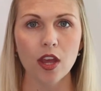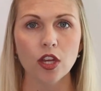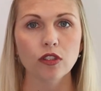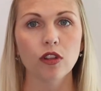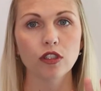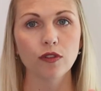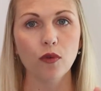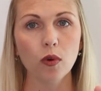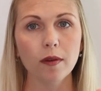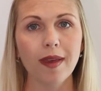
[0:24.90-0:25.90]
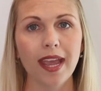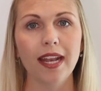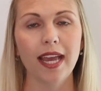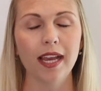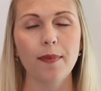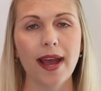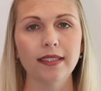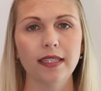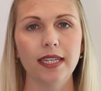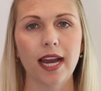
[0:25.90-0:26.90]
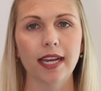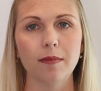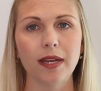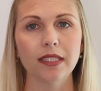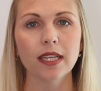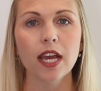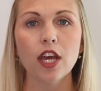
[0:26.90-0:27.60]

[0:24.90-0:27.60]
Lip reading: So there's four main incapacity documents.